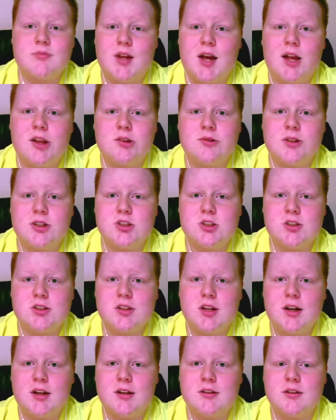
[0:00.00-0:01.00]
that's what they should have
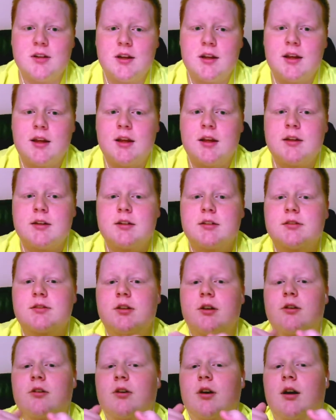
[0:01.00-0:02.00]
done.
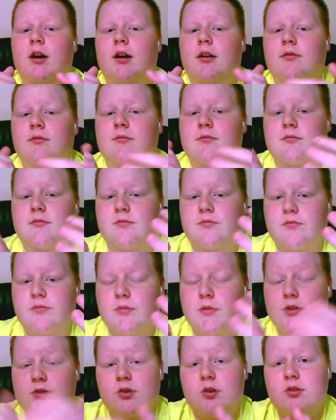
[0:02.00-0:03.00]
So
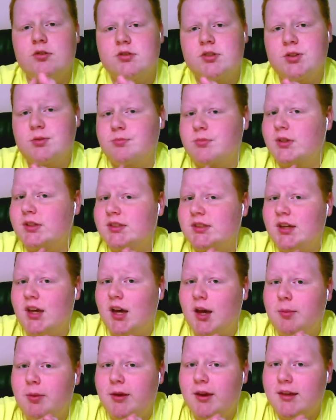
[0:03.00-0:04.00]
there's also missing
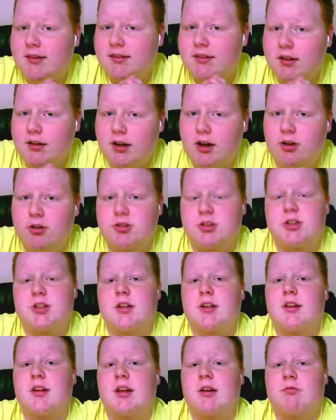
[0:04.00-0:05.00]
IPS technology
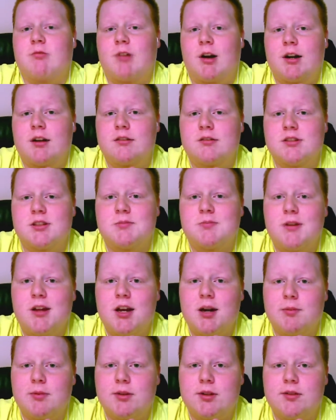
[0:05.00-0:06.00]
in the Retina display,
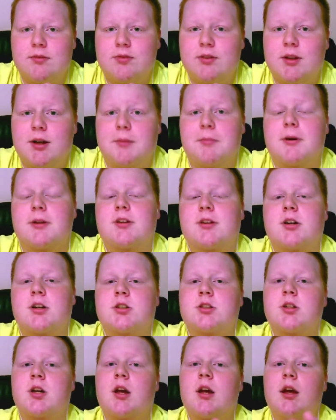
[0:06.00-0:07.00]
I believe, for the iPod
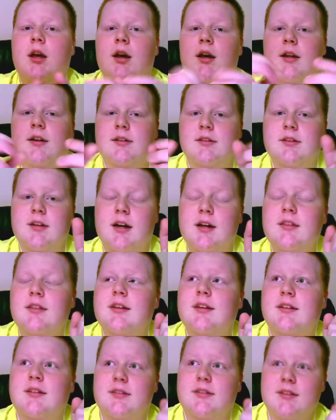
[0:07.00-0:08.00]
Touch. It is not
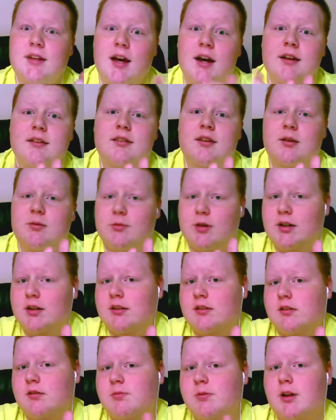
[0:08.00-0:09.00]
the exact same Retina
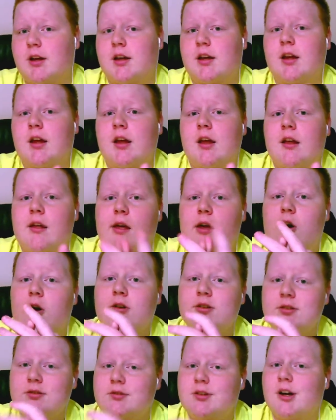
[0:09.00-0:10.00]
display. They
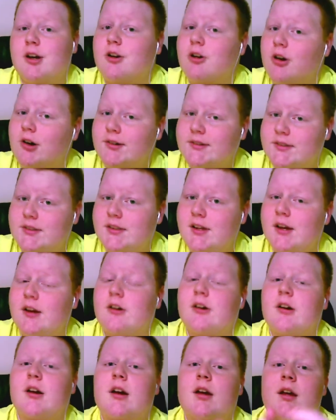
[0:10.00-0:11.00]
also cut costs
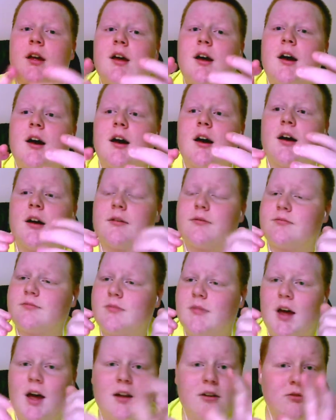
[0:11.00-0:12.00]
there.
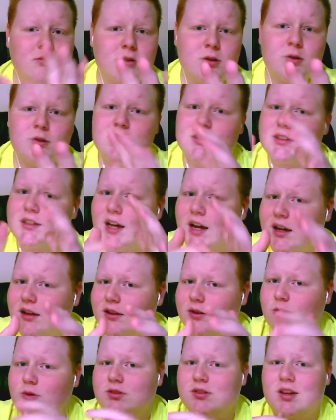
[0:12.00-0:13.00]
I don't know
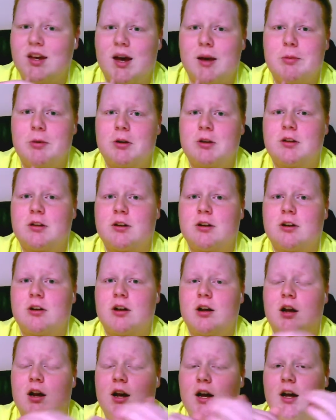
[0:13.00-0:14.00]
exactly what's happening
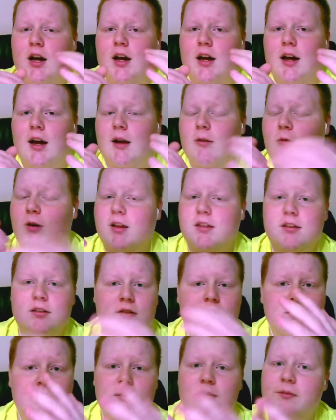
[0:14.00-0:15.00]
here. I read
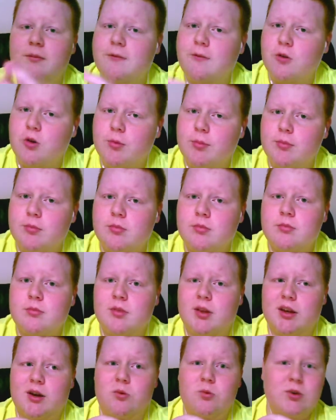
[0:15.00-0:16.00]
this on some forum
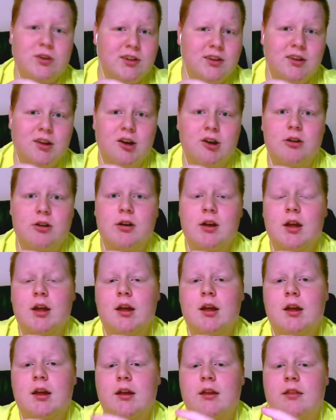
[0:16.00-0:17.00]
like a week ago.
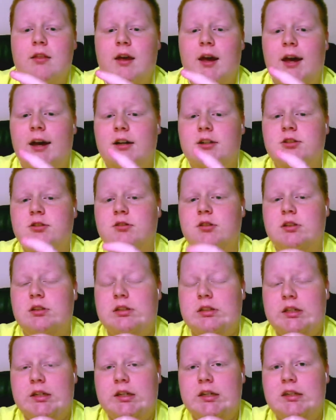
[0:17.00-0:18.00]
They actually
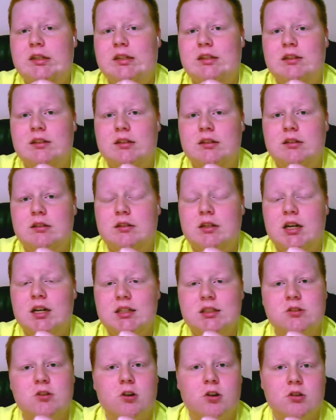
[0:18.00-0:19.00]
did
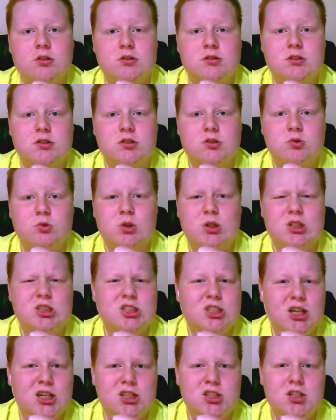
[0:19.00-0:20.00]
cut costs on the screen,
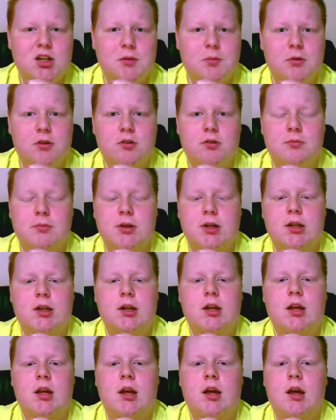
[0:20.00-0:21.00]
change it up a little bit,
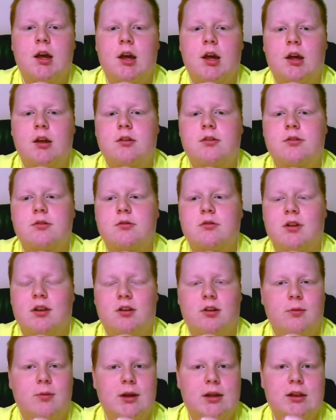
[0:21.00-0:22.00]
and use a
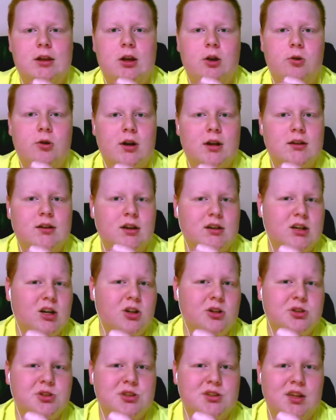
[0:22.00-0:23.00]
little bit lower end
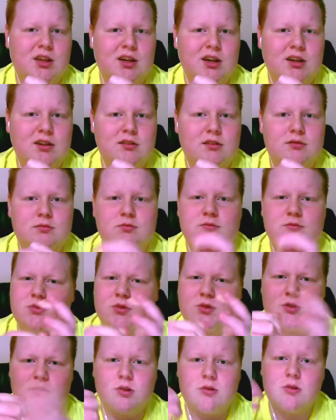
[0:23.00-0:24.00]
technologies in it.
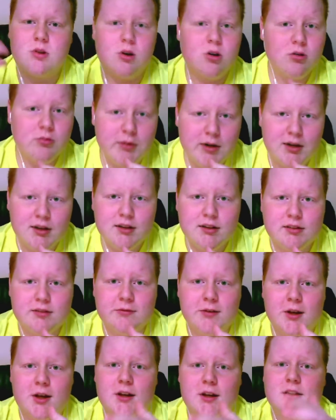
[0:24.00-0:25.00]
Don't hold me to this
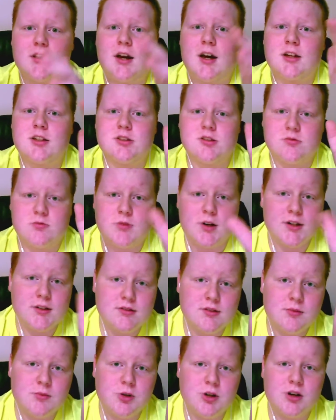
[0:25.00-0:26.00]
fact. I just read it
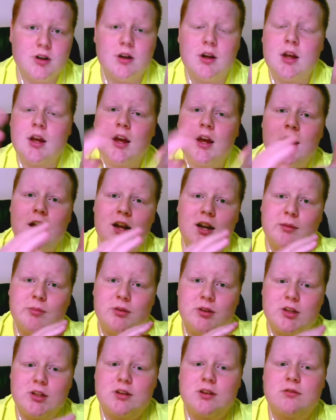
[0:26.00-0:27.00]
somewhere, and I
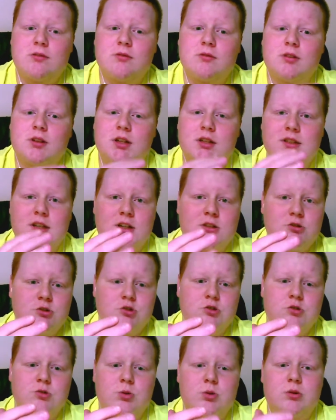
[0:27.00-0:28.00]
believe it's actually
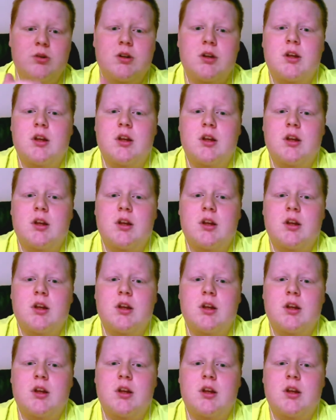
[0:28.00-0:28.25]
true.